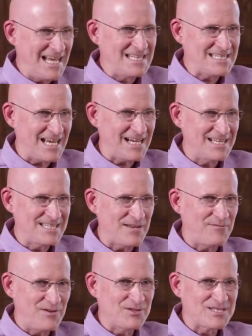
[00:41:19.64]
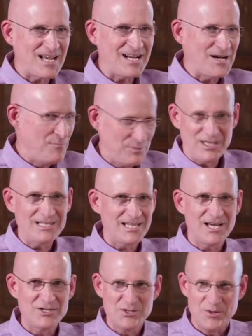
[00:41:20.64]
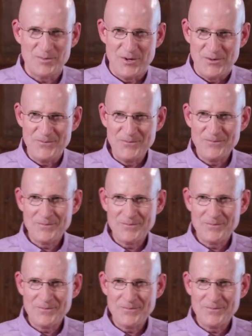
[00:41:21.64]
10 seconds, it feels completely undoable.